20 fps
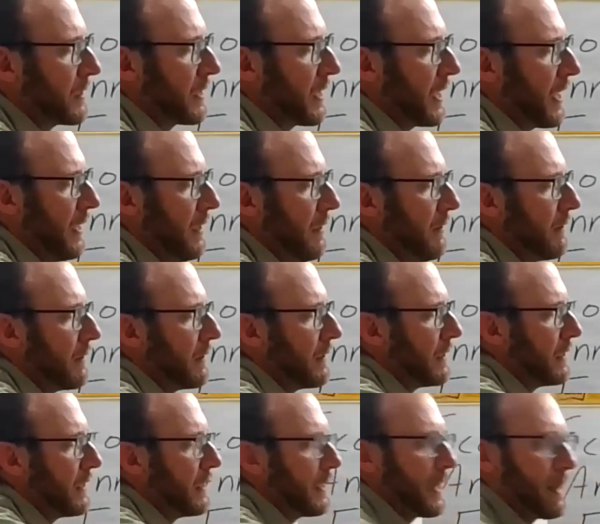Okay.
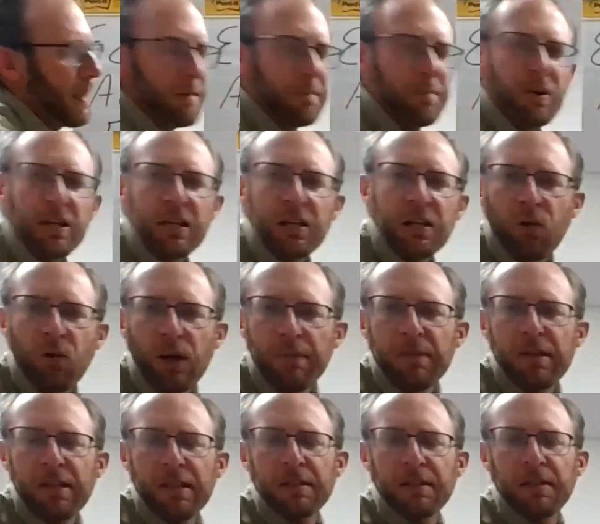I'm going to put
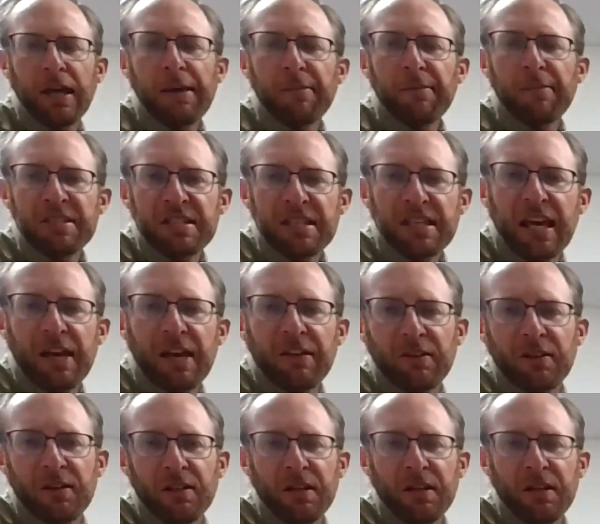equipment and labor together,